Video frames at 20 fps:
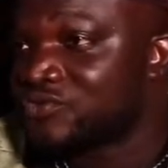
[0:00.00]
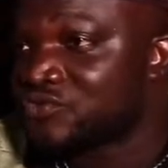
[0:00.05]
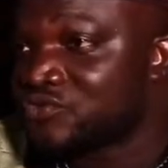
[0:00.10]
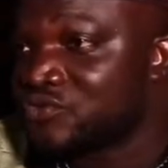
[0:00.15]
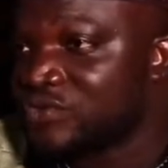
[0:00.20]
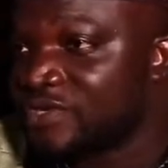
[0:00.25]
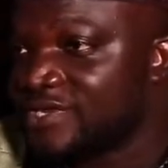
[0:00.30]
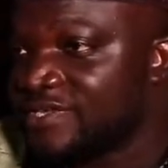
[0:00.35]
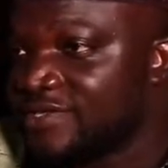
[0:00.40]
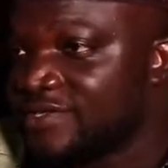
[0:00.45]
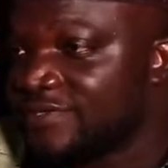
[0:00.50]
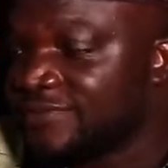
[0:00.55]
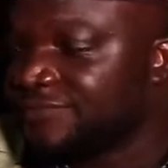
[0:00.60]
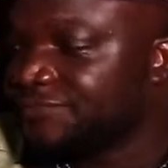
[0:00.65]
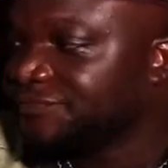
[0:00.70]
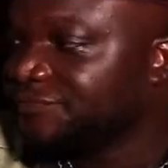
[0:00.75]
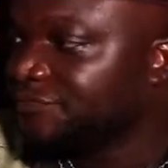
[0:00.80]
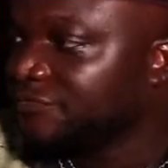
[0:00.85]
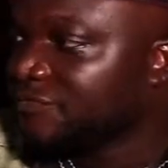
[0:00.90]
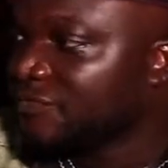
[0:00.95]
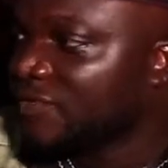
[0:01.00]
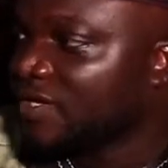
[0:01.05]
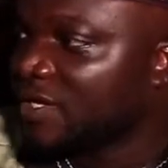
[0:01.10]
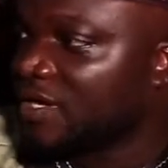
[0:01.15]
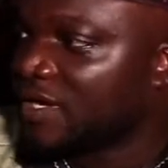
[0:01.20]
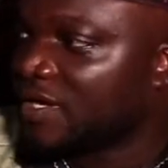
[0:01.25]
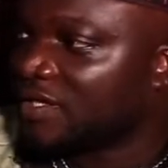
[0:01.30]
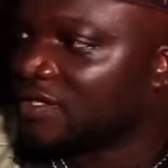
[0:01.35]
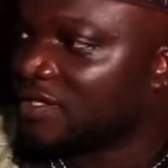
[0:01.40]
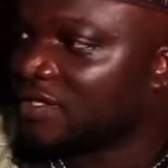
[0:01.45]
story.
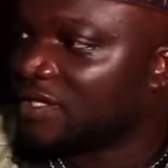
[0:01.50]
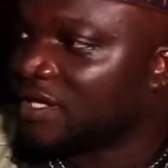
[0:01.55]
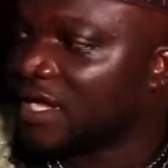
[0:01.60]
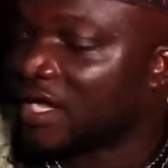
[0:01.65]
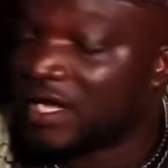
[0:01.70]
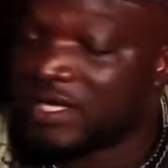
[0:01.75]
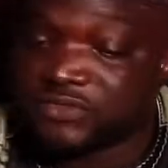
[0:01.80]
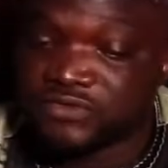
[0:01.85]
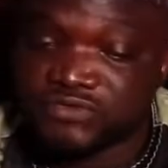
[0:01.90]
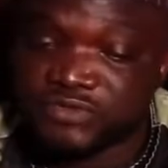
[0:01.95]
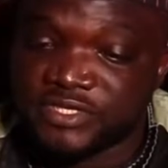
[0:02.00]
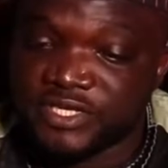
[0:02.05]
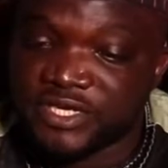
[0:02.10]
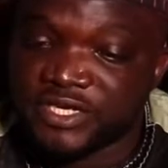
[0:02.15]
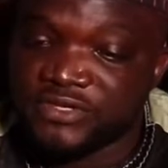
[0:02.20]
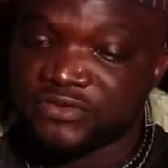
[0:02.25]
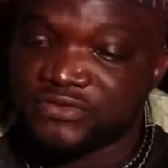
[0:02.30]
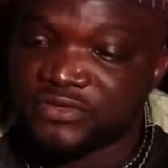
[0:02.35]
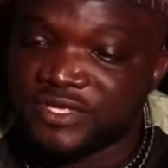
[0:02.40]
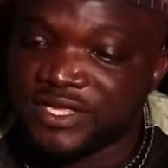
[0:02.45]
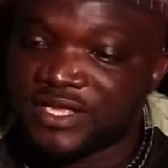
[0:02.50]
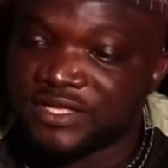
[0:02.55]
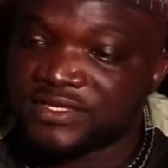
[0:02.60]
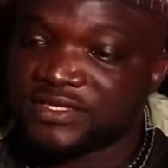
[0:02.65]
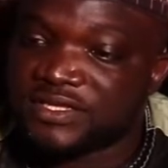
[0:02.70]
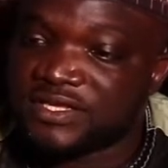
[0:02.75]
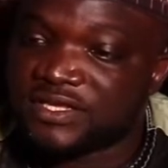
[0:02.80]
And I want to tell you that